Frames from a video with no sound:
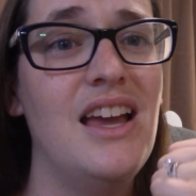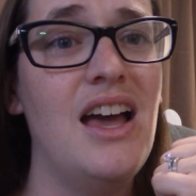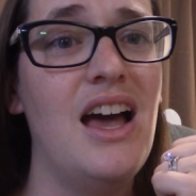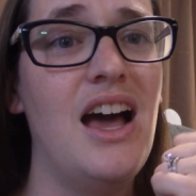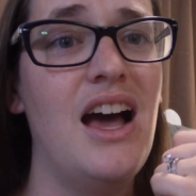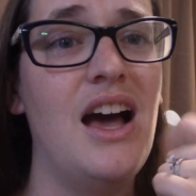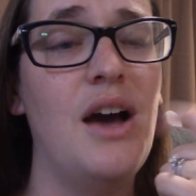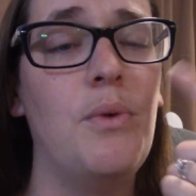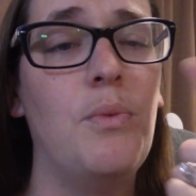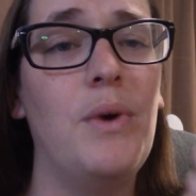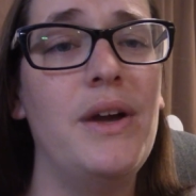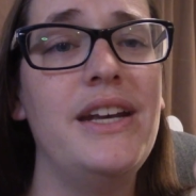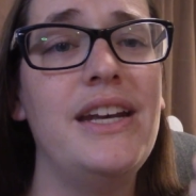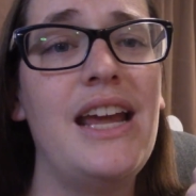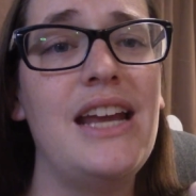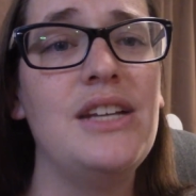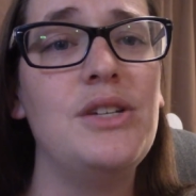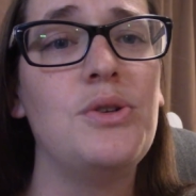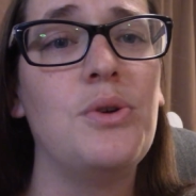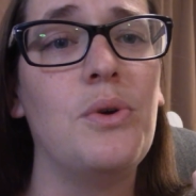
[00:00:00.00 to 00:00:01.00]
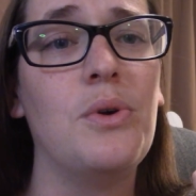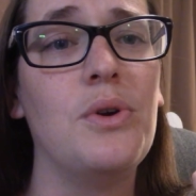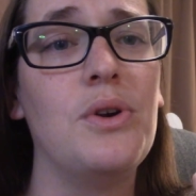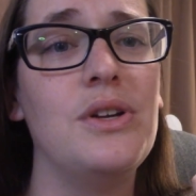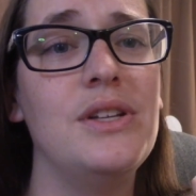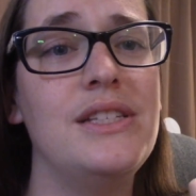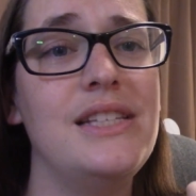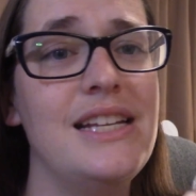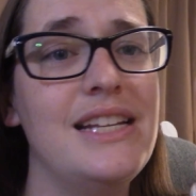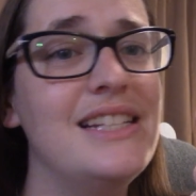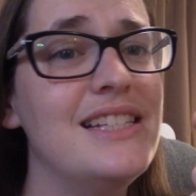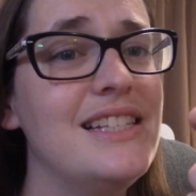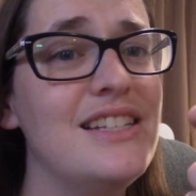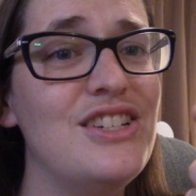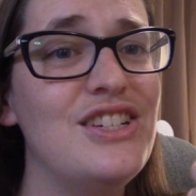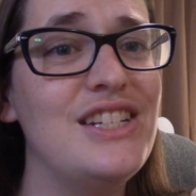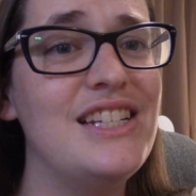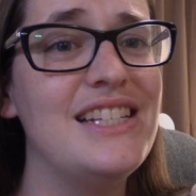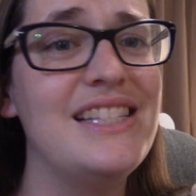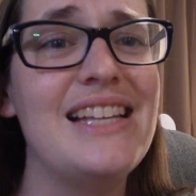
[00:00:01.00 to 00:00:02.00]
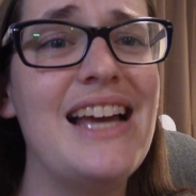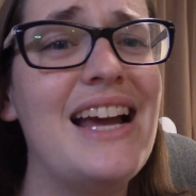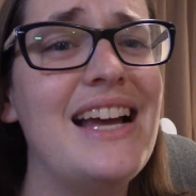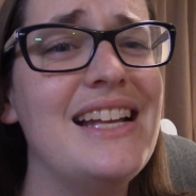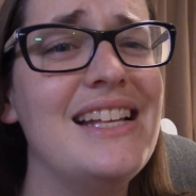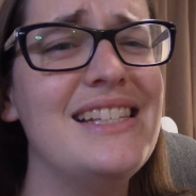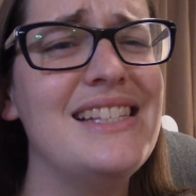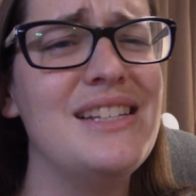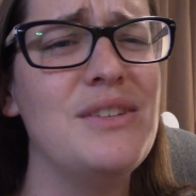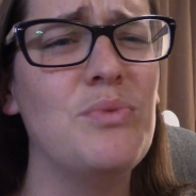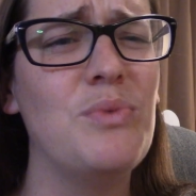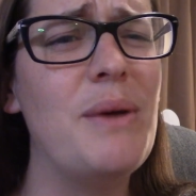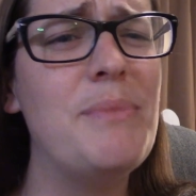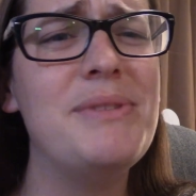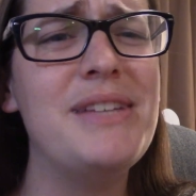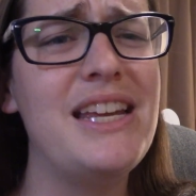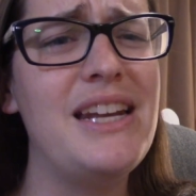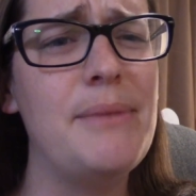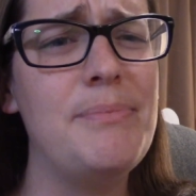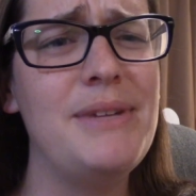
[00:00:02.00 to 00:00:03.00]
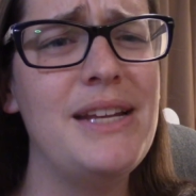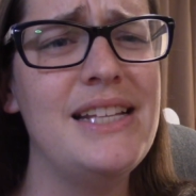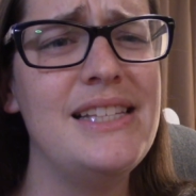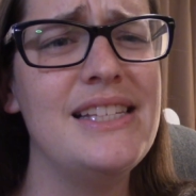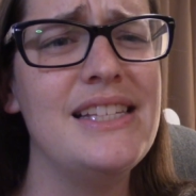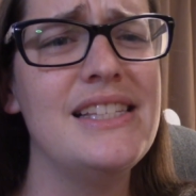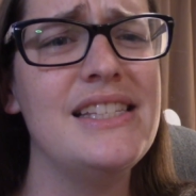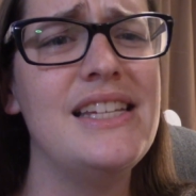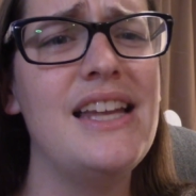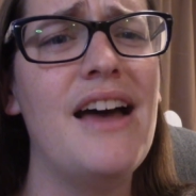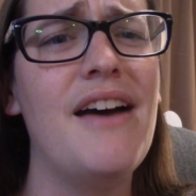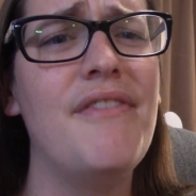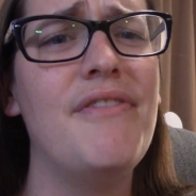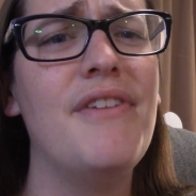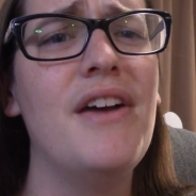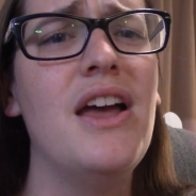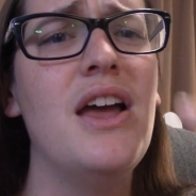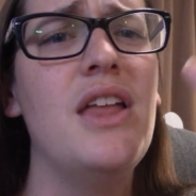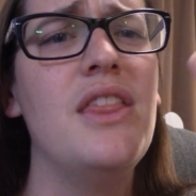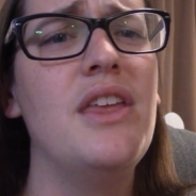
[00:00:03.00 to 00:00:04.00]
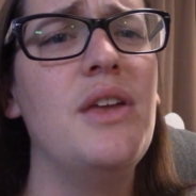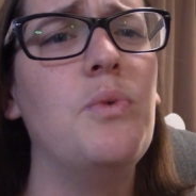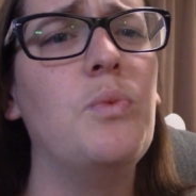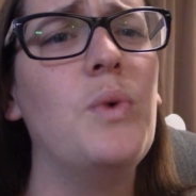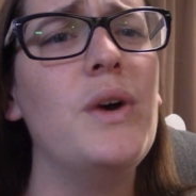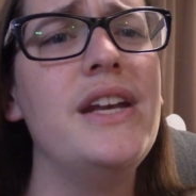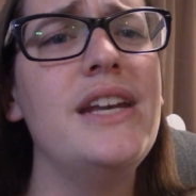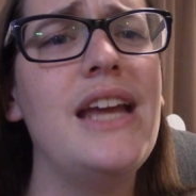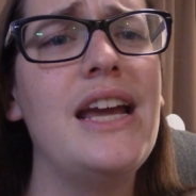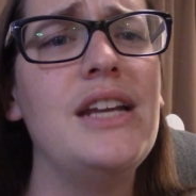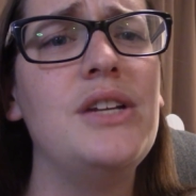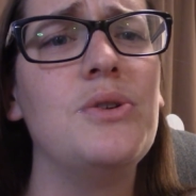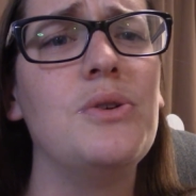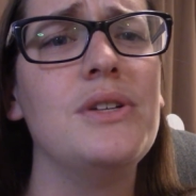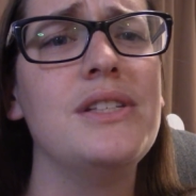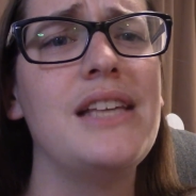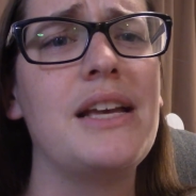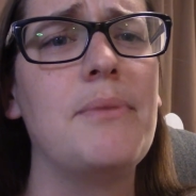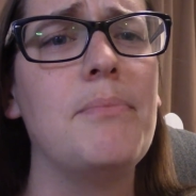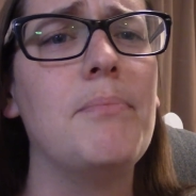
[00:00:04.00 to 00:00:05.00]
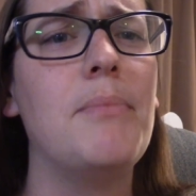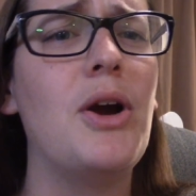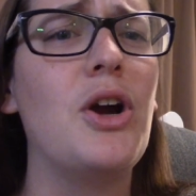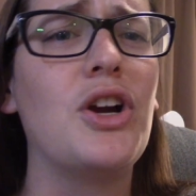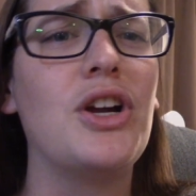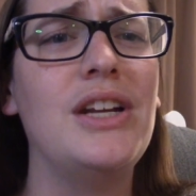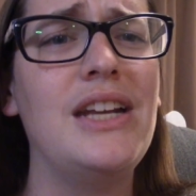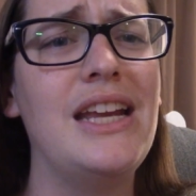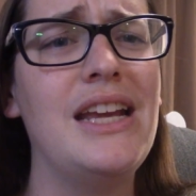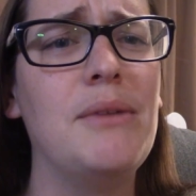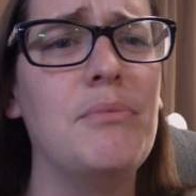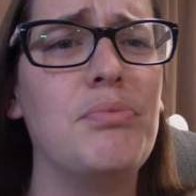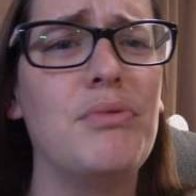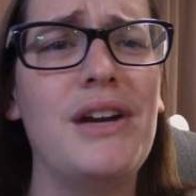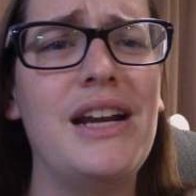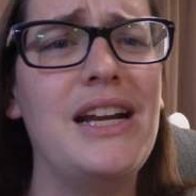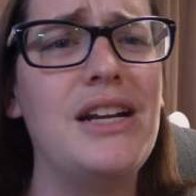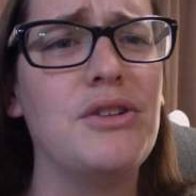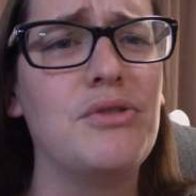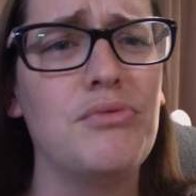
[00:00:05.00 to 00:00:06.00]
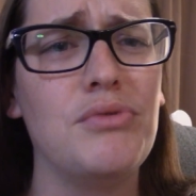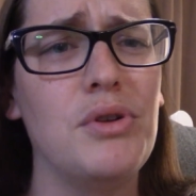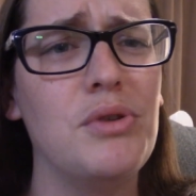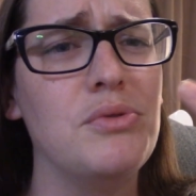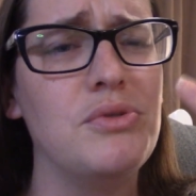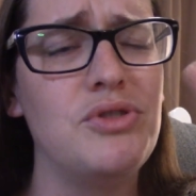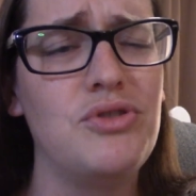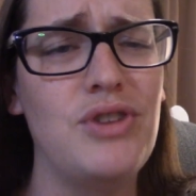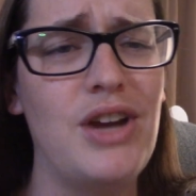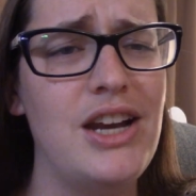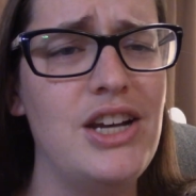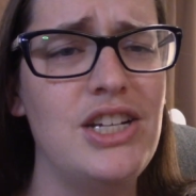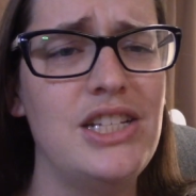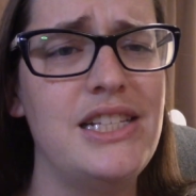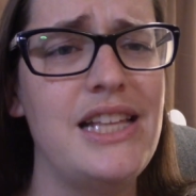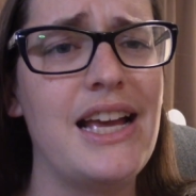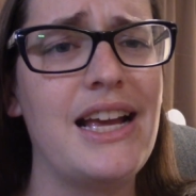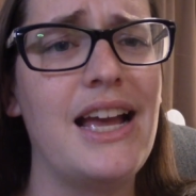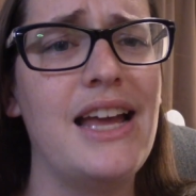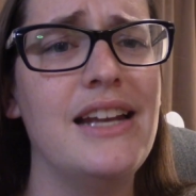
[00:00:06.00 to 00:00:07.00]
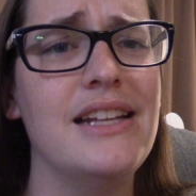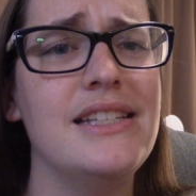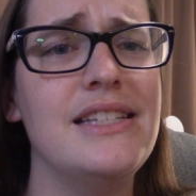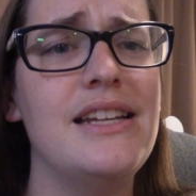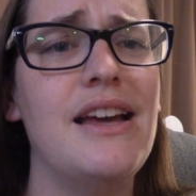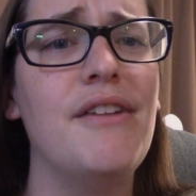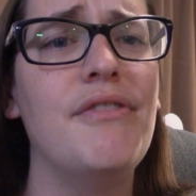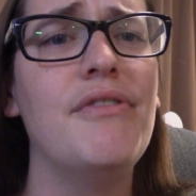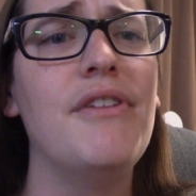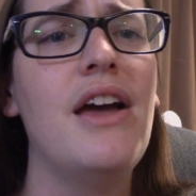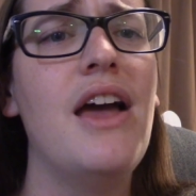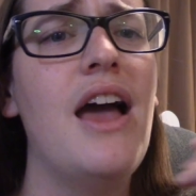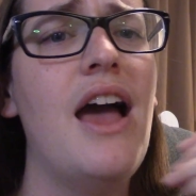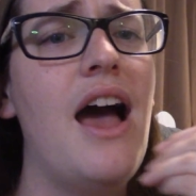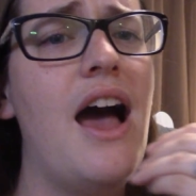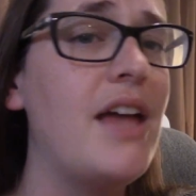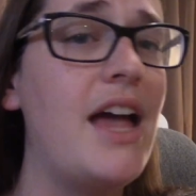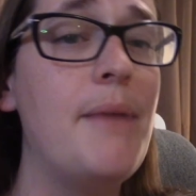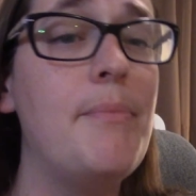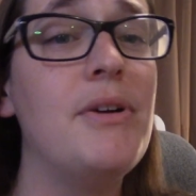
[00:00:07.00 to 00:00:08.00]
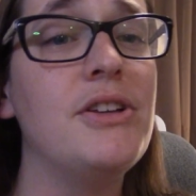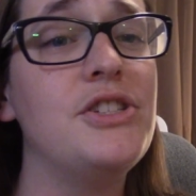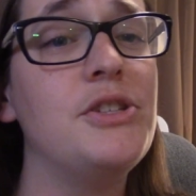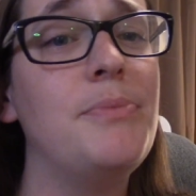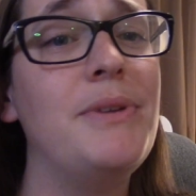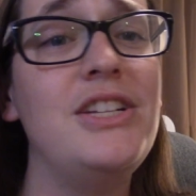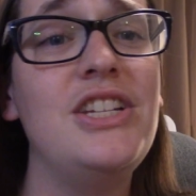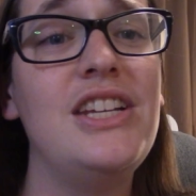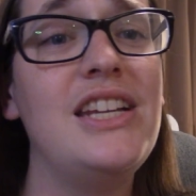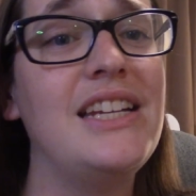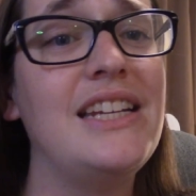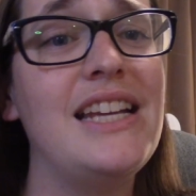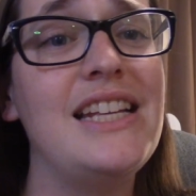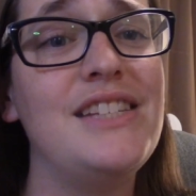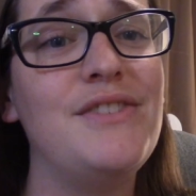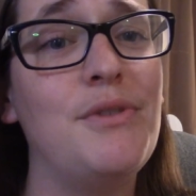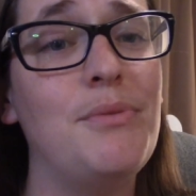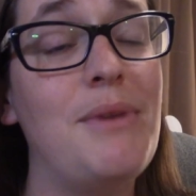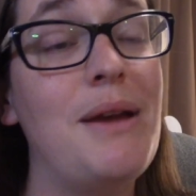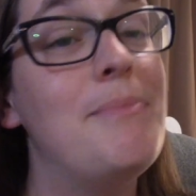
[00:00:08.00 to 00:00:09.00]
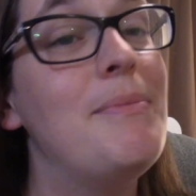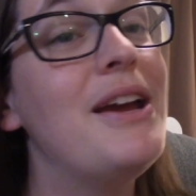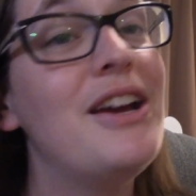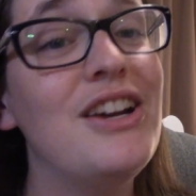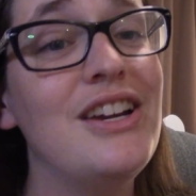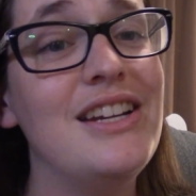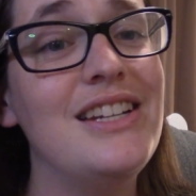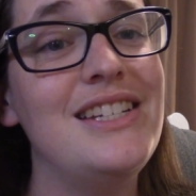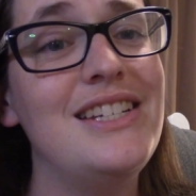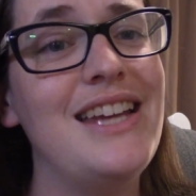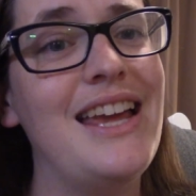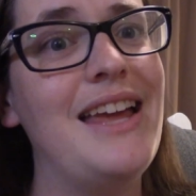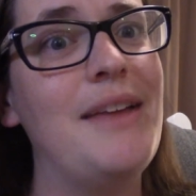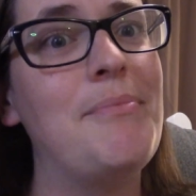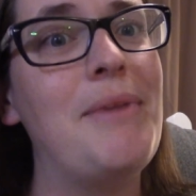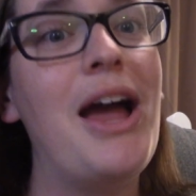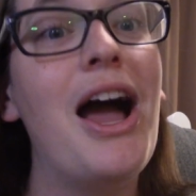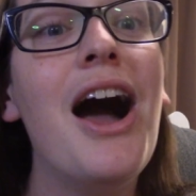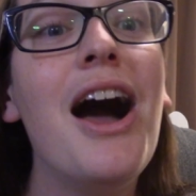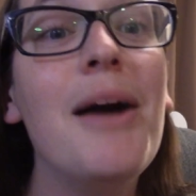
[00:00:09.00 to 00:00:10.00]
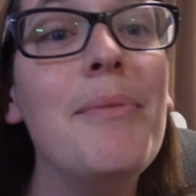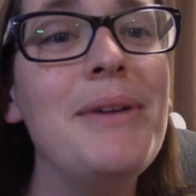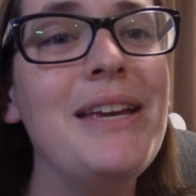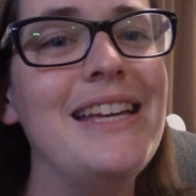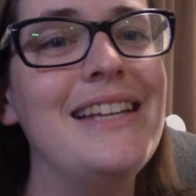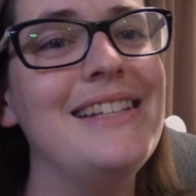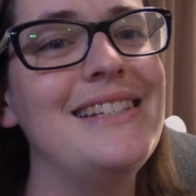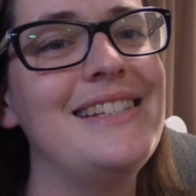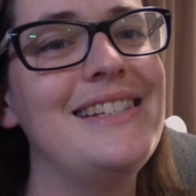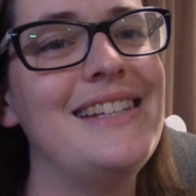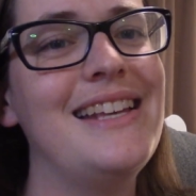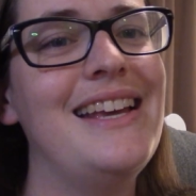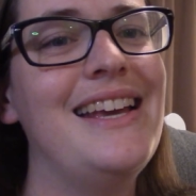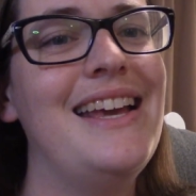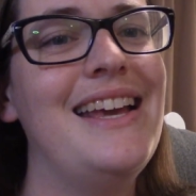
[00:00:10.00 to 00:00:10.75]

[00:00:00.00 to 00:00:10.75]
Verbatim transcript: Uh, one night towards insert designs and website updates and stuff. Then one night towards like marketing, brand growth strategies, that kind of stuff. I'm also budgeting nights for my marriage and my hobbies